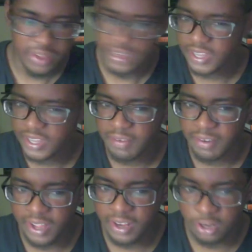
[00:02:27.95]
Because I have a
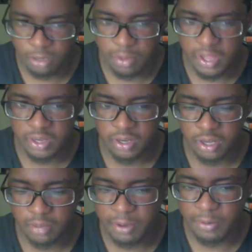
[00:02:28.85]
lot of manga I'm
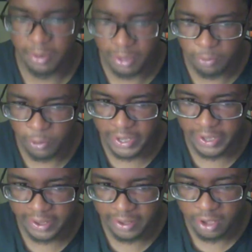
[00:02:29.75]
going to be
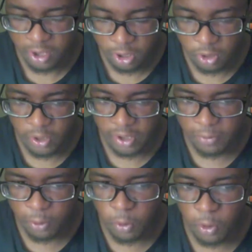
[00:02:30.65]
reading going
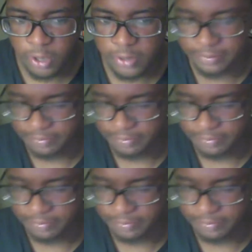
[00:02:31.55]
forward